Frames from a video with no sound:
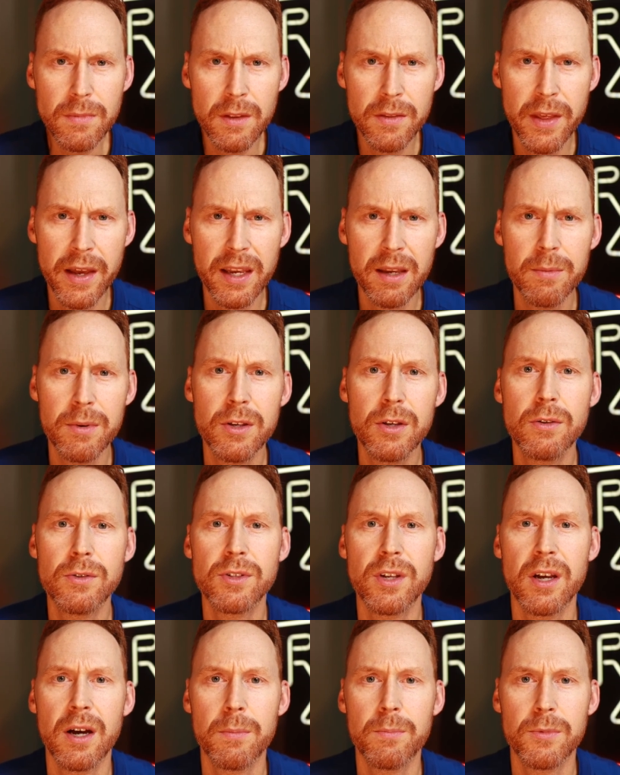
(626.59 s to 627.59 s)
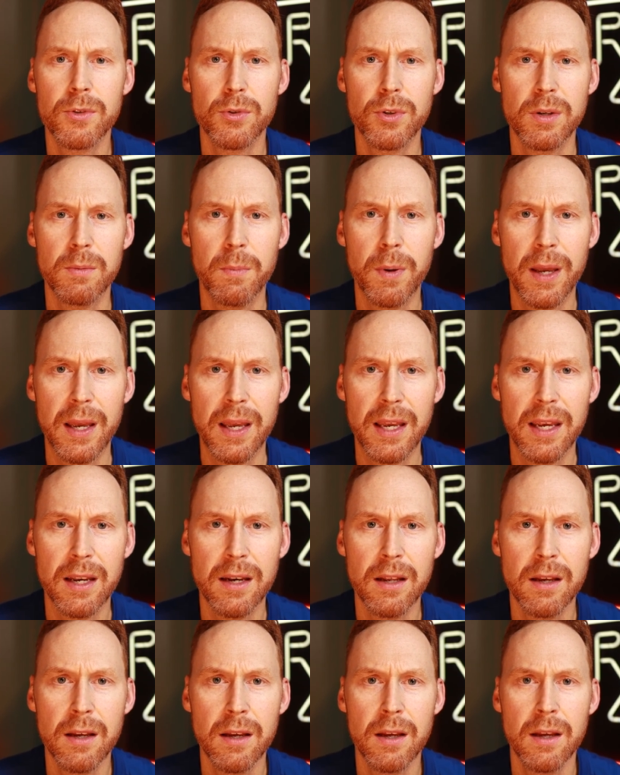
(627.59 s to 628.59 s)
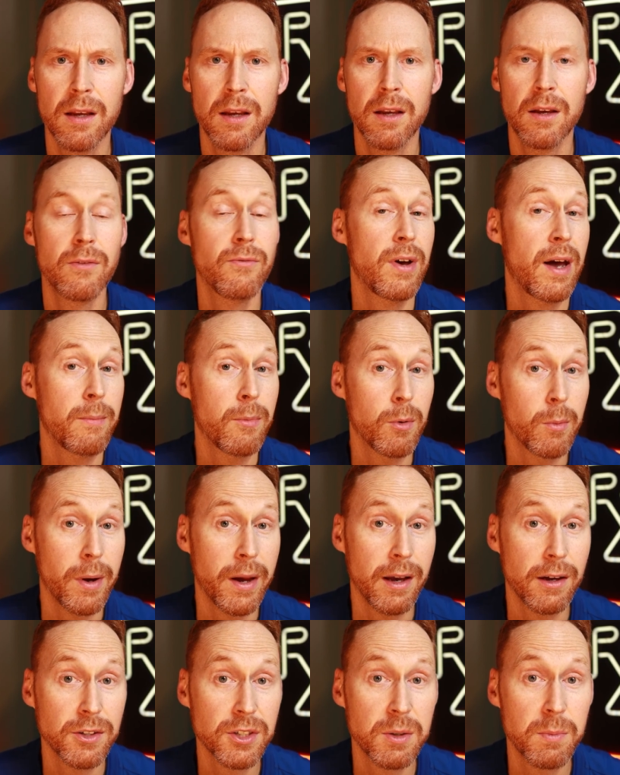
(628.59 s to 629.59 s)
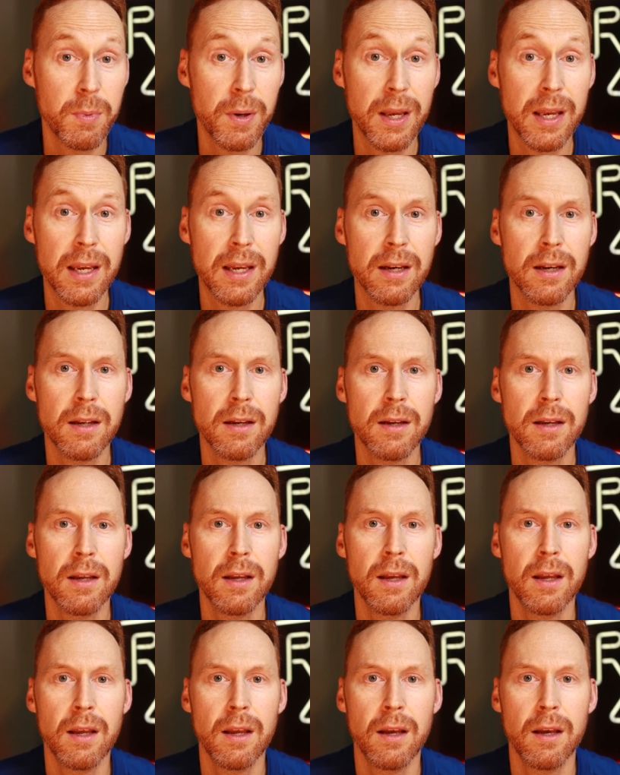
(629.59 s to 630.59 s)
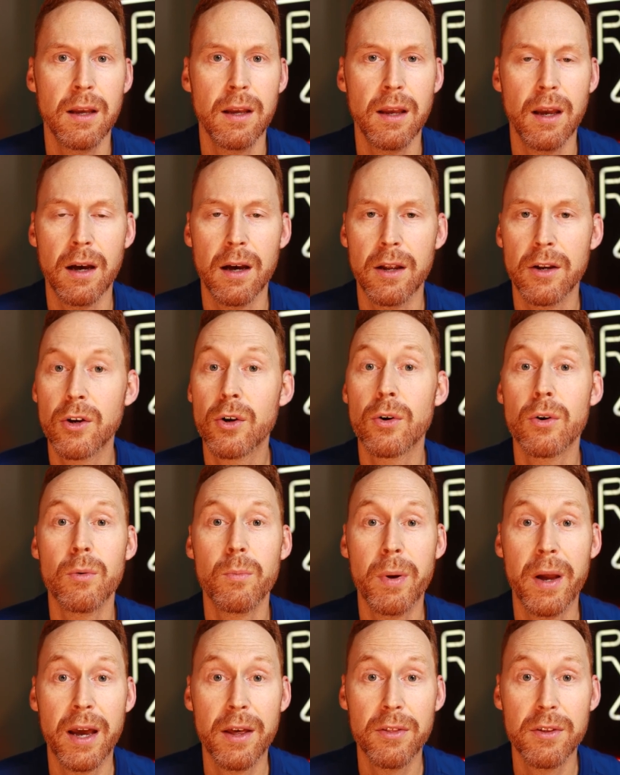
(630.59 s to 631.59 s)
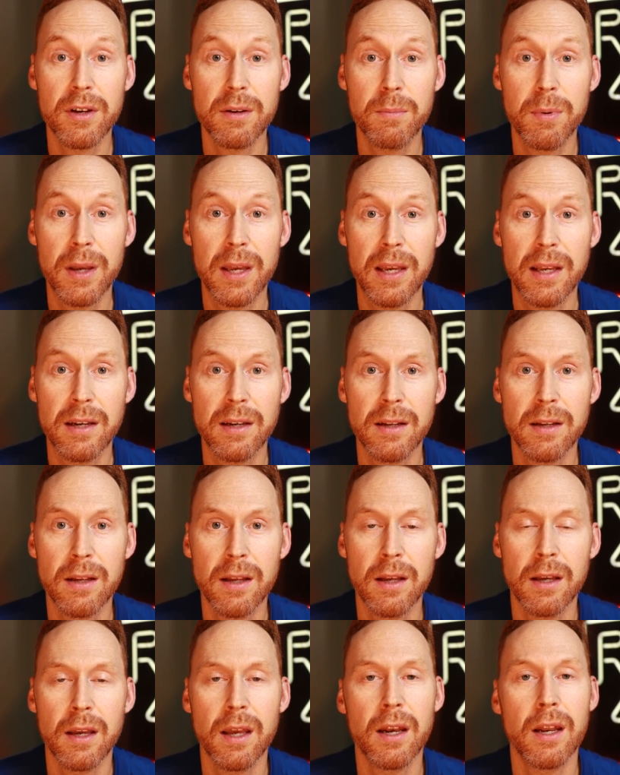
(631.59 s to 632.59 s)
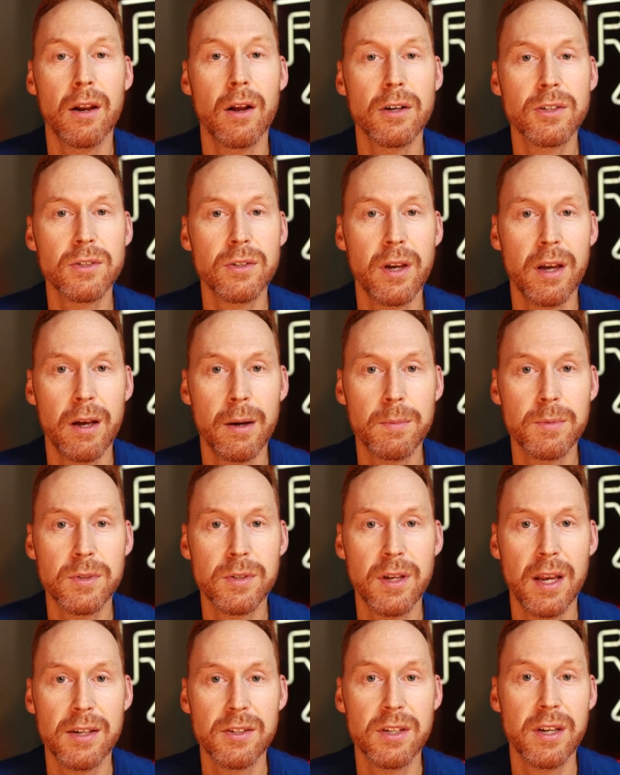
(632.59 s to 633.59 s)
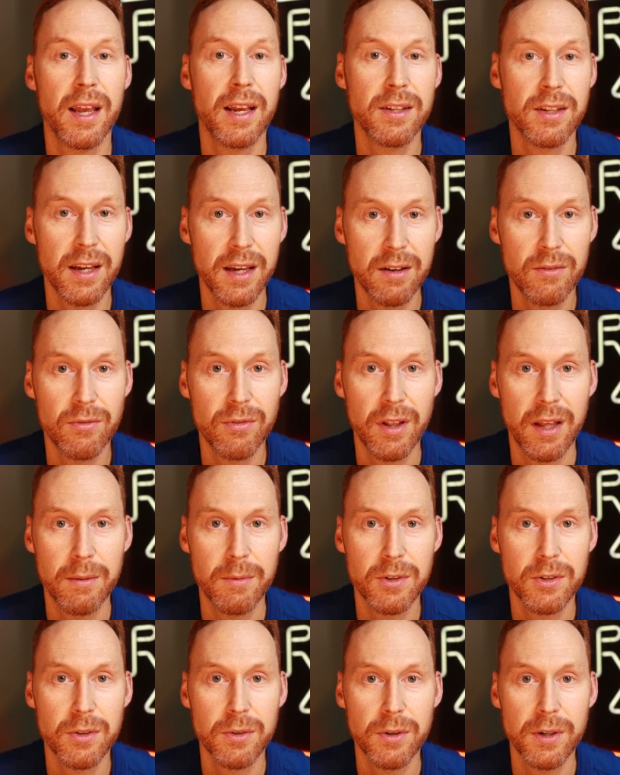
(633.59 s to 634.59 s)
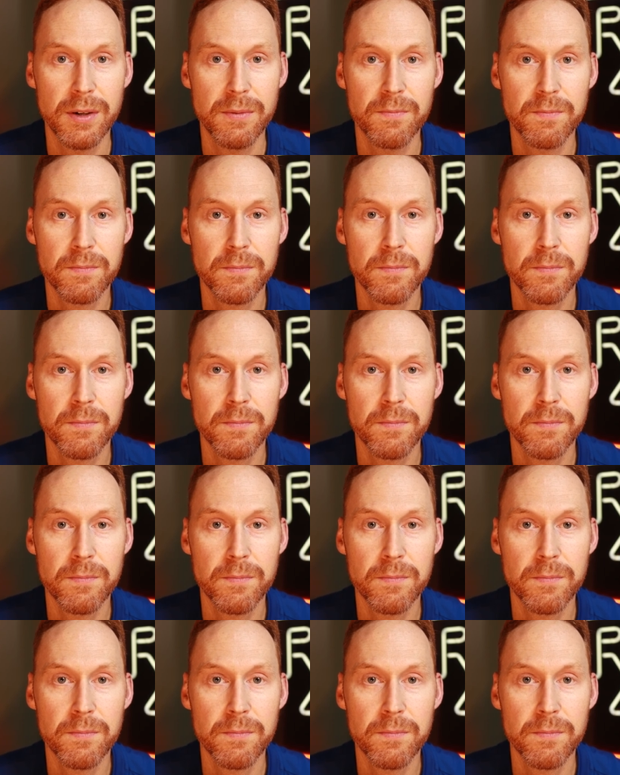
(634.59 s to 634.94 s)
that can be used to help treat pain, fibromyalgia pain, neuropathic pain, and it also helps as an anti-inflammatory.